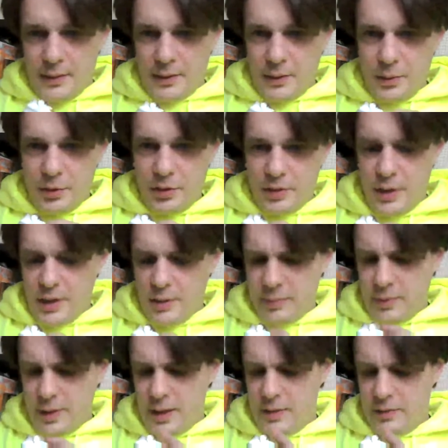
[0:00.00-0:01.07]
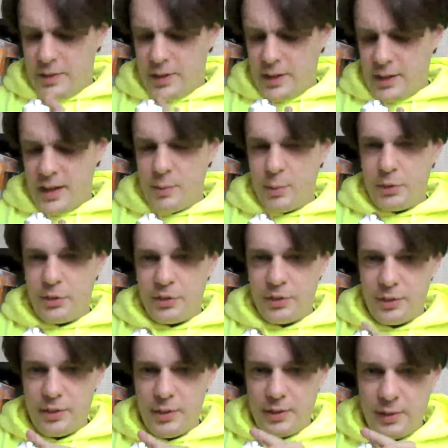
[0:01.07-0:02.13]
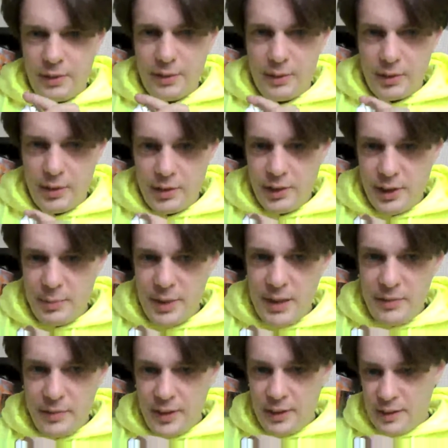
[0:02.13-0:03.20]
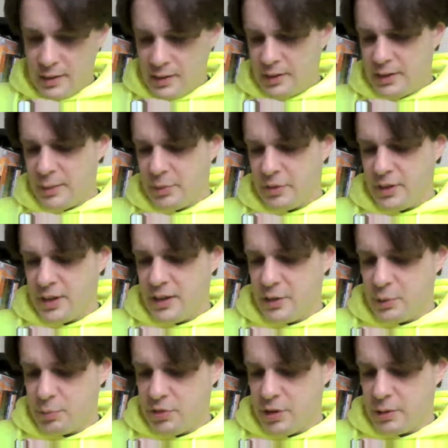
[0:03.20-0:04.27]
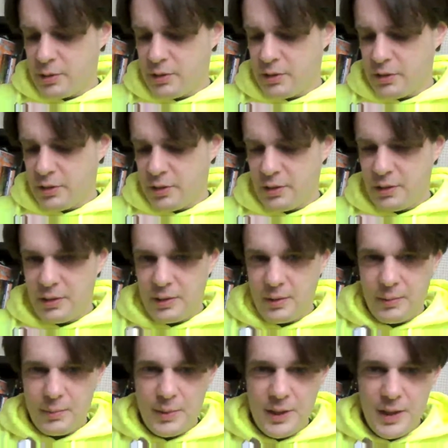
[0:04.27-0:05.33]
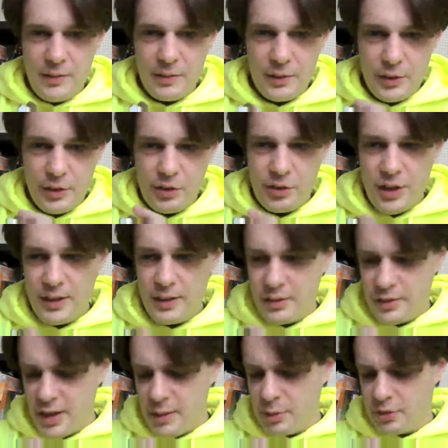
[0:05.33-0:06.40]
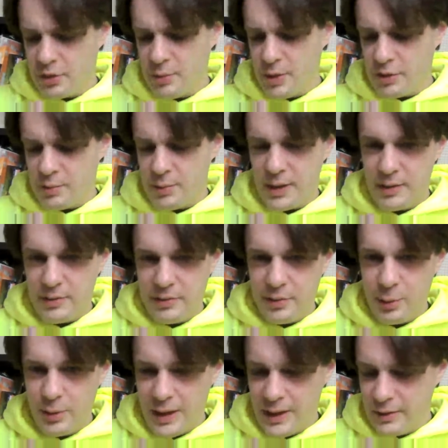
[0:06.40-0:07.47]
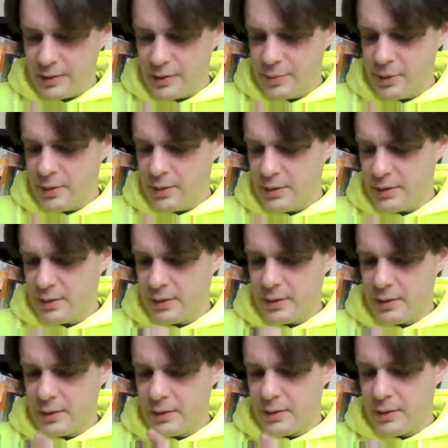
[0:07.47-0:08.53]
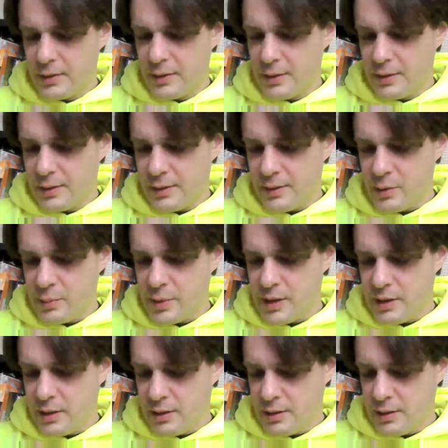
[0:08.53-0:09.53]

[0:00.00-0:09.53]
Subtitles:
Also, the Ethernet cable's clippy thing that clips it in is broken, so be careful not to shake the table too much and make it fall out of the computer. That'll be I